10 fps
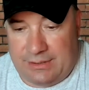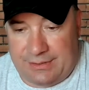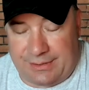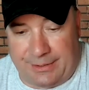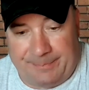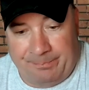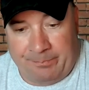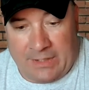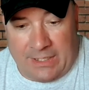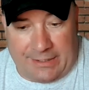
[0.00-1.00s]
So
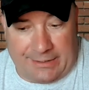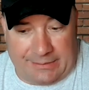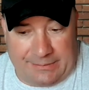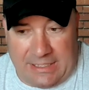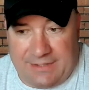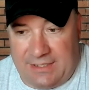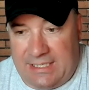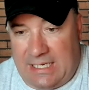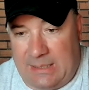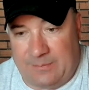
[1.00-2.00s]
easy
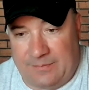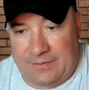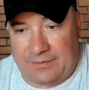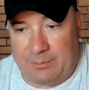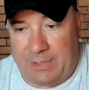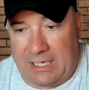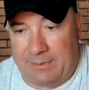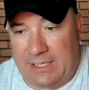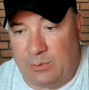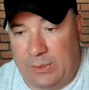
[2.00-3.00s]
game for
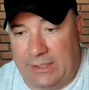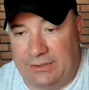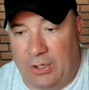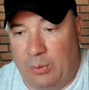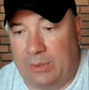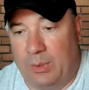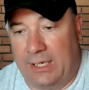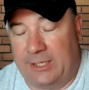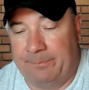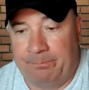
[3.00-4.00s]
Bama. They win going
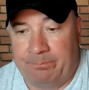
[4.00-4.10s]
away.